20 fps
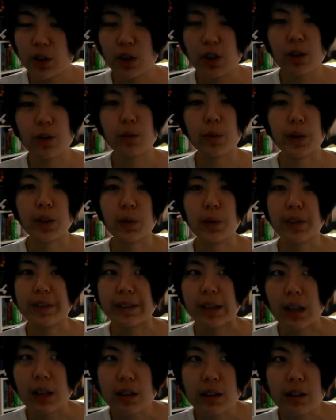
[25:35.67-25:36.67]
or when you were
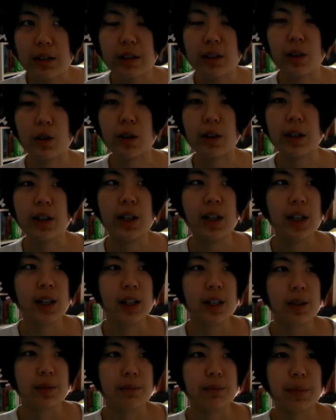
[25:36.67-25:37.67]
younger, or
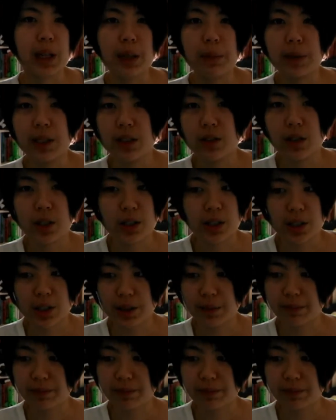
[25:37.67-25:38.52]
maybe just,